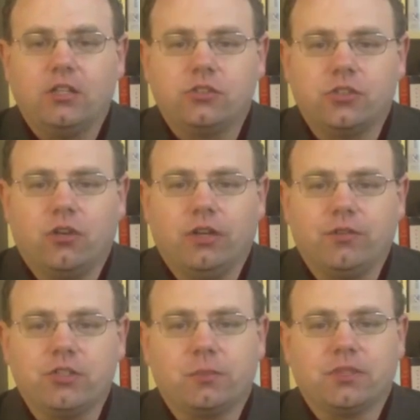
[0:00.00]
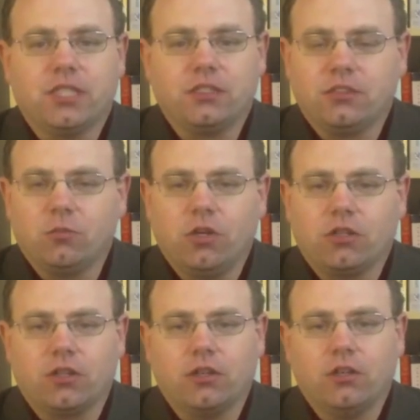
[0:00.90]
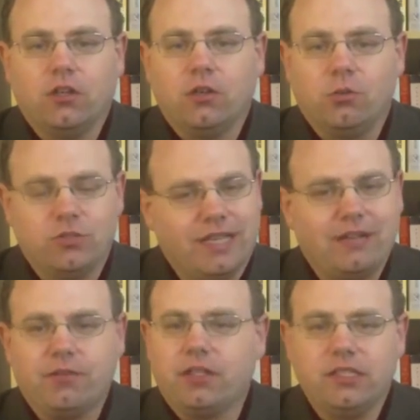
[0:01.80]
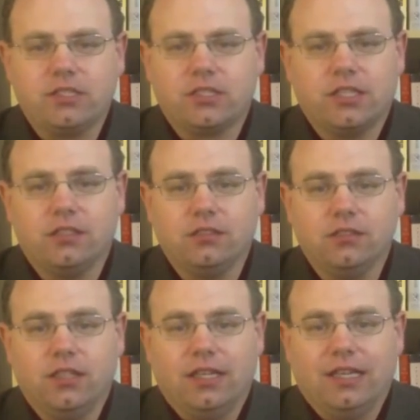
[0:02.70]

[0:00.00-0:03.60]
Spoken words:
So if there's a particular worker who's not very skilled